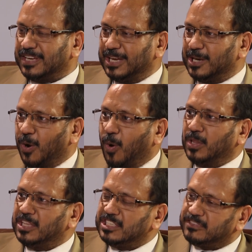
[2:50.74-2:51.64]
And
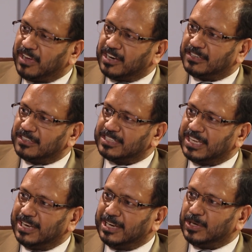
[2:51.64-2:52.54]
all these factors
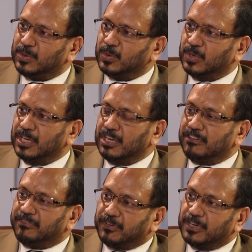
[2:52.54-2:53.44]
have led to
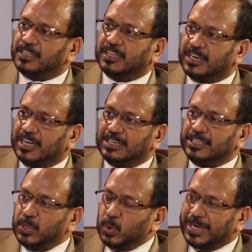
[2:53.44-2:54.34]
further a
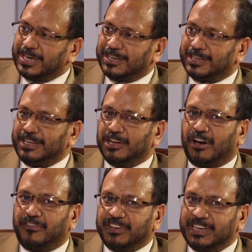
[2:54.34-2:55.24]
new category
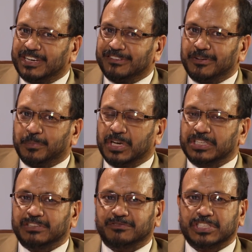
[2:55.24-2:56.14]
of an atrial
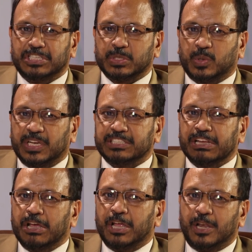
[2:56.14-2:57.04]
fibrillation, which is known as
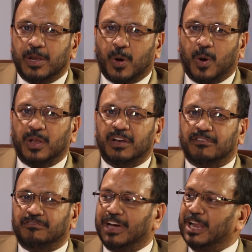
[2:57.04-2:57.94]

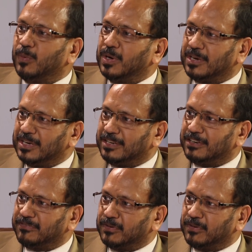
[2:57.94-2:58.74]
non-valvular atrial